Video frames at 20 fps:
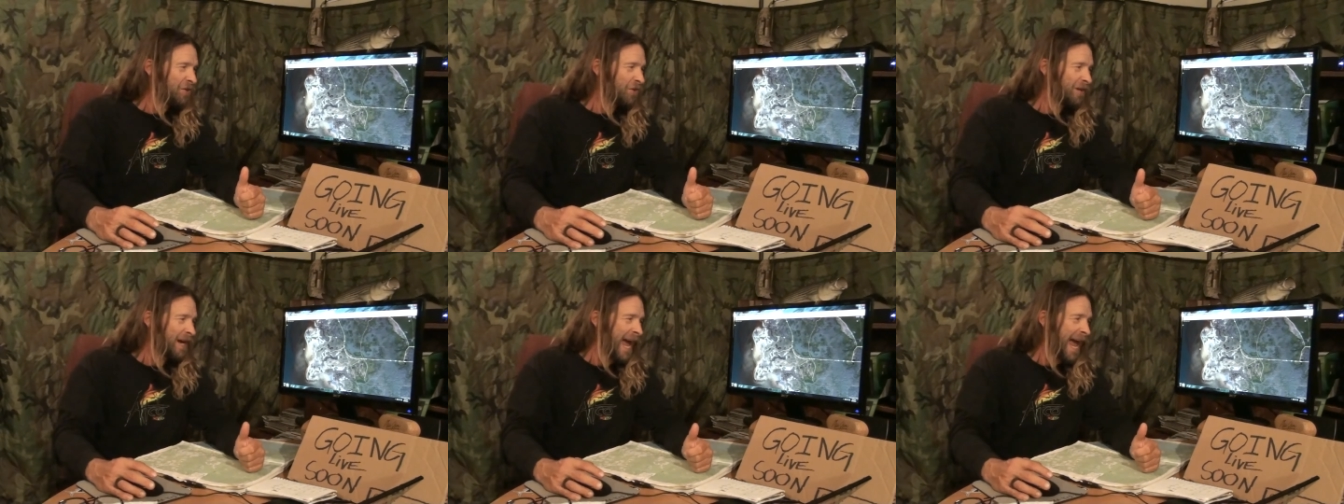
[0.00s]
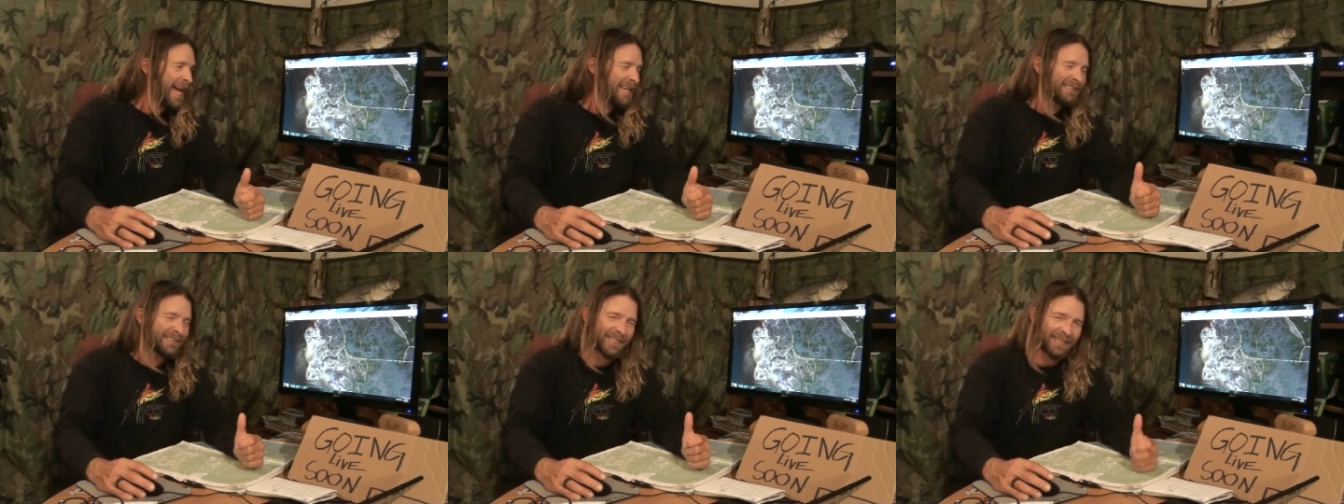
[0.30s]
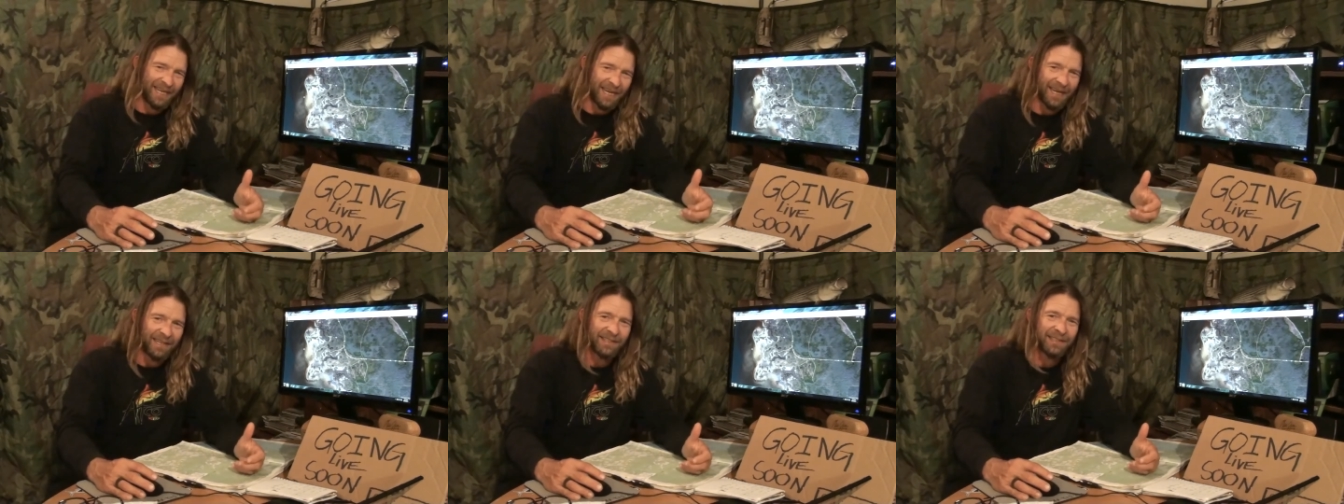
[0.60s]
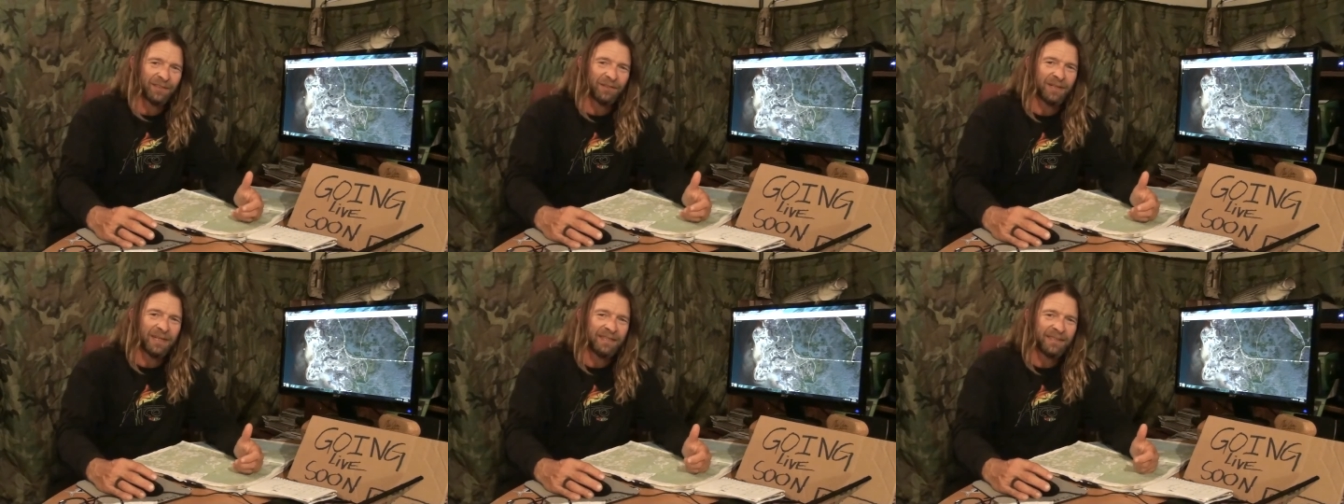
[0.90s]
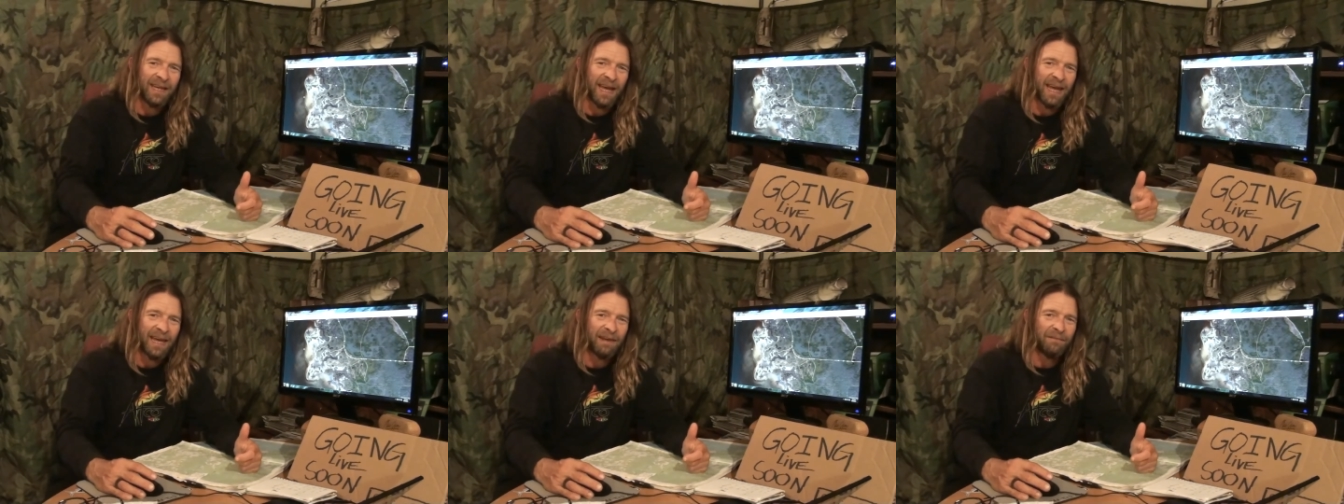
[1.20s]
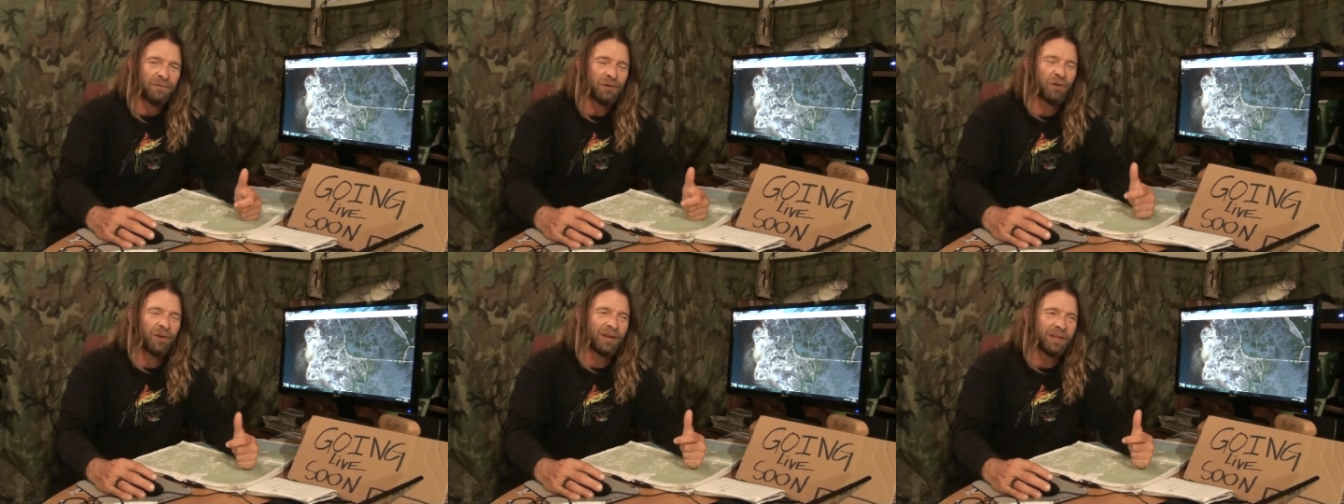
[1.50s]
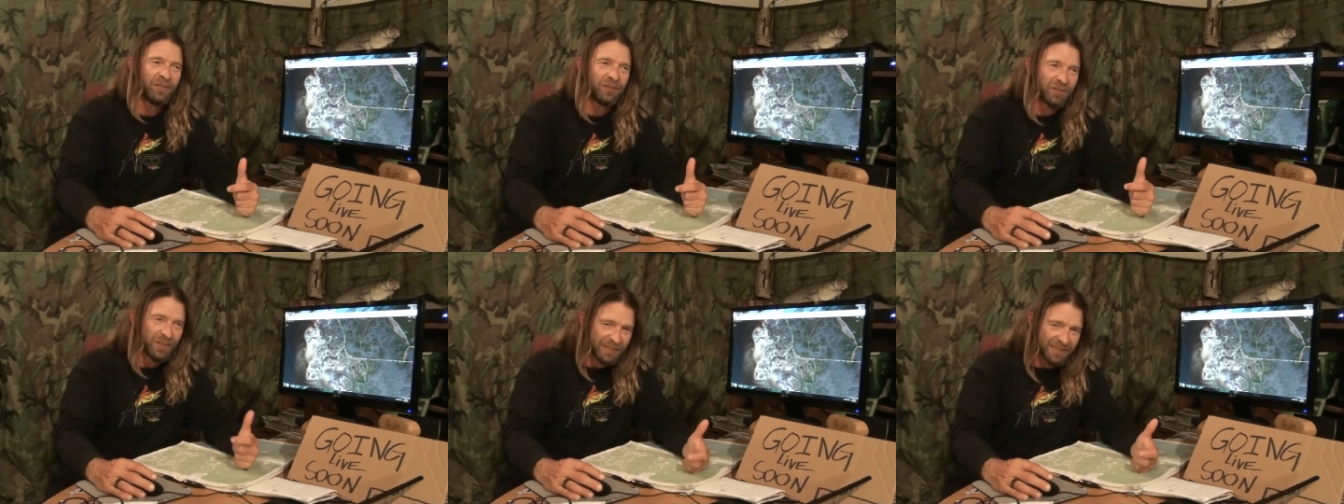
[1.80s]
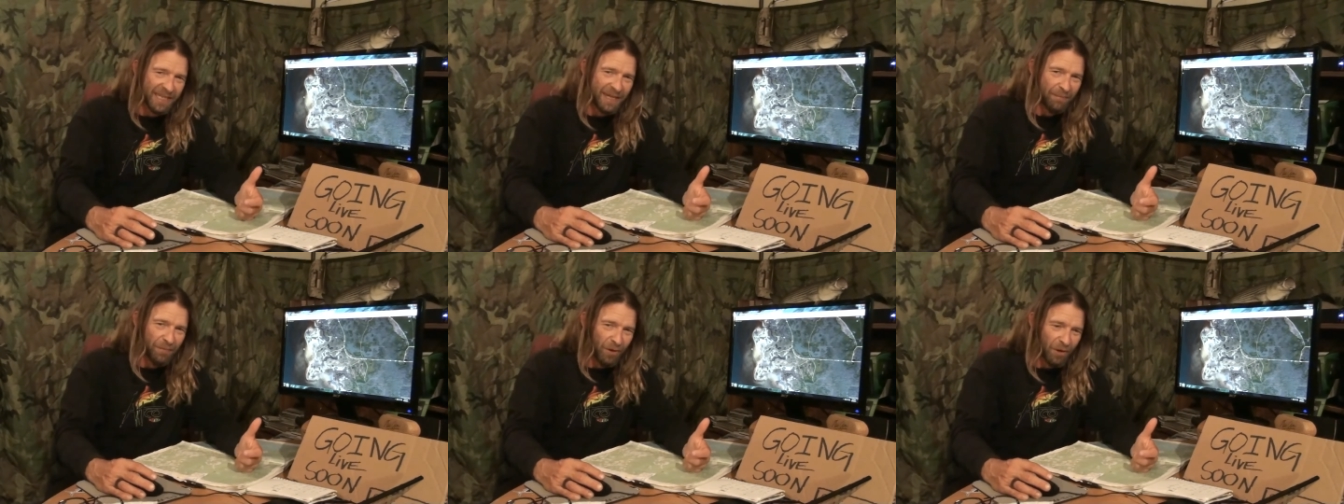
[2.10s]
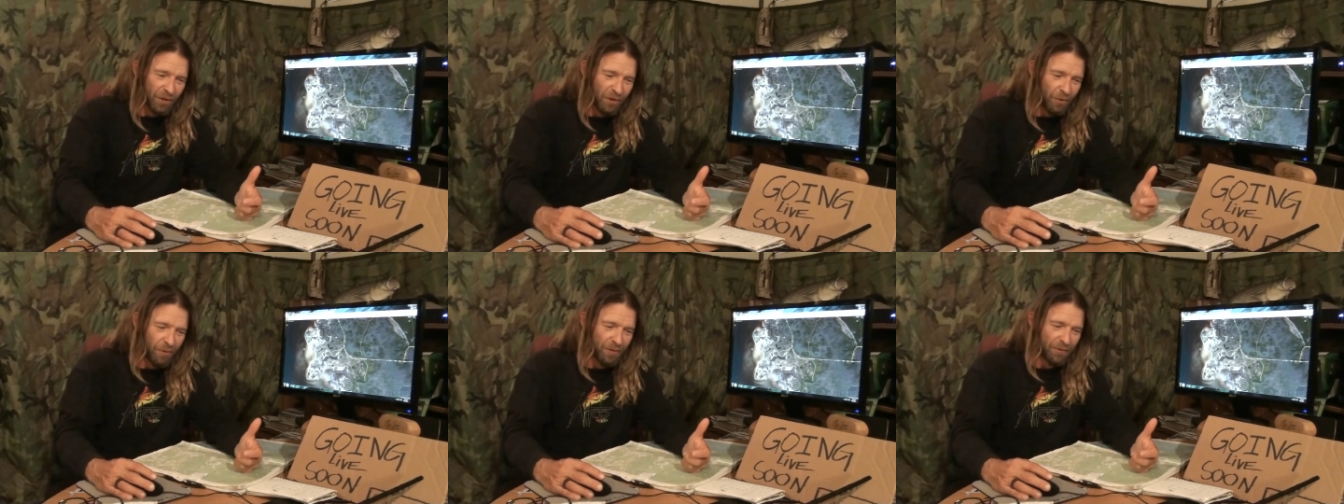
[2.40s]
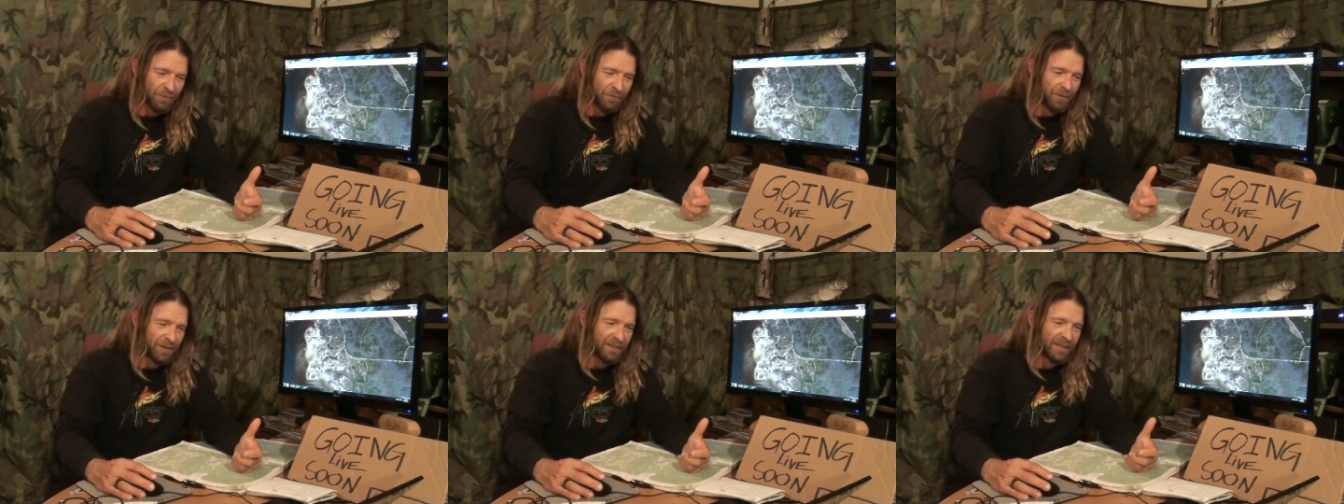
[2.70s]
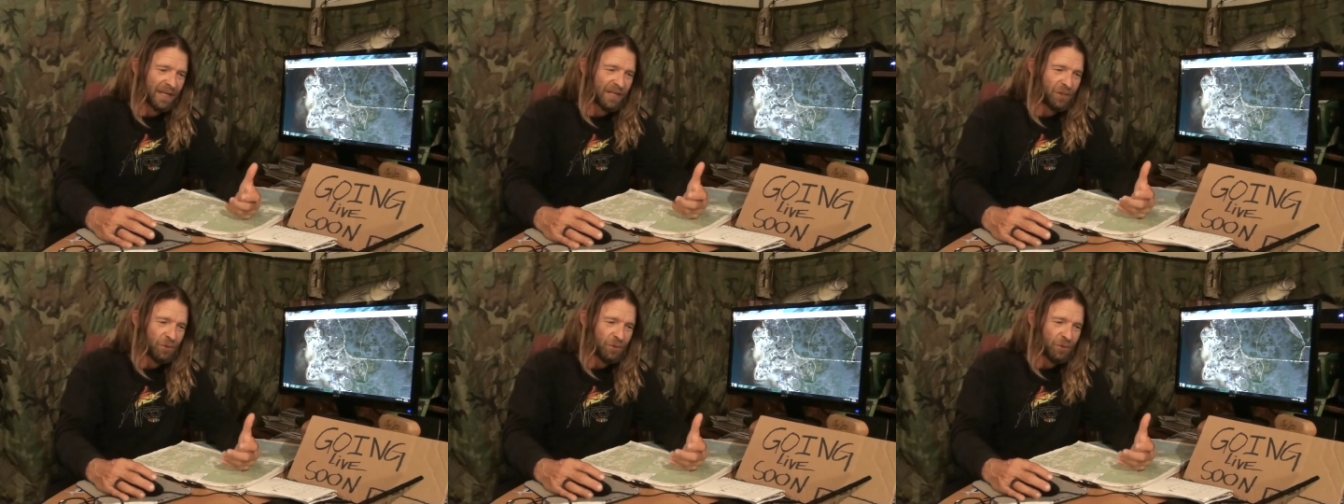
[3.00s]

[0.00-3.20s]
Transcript: your ass kicked during the day, if you can just keep on going through the day,